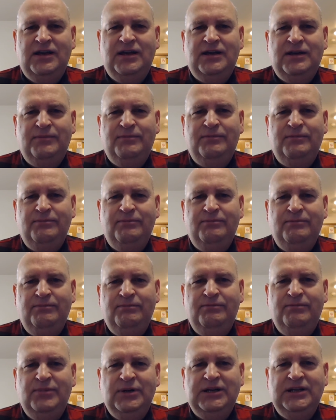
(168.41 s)

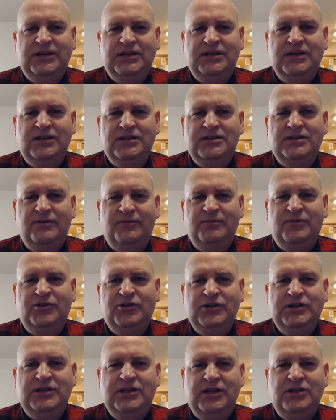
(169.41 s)
but it kicked up
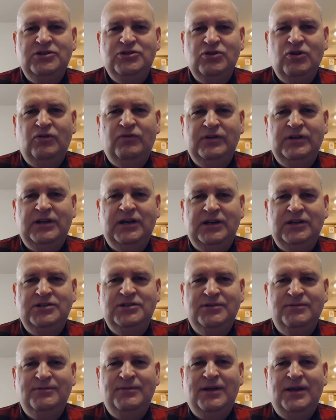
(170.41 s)
3 gigs
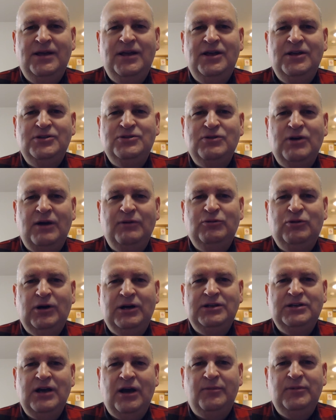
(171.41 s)
overnight, so I'm
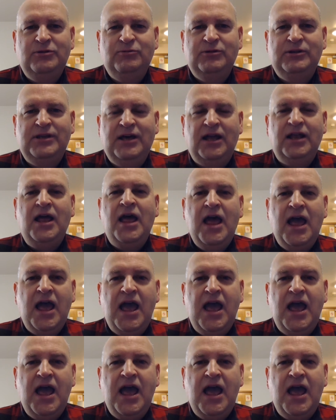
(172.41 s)
quite happy with that.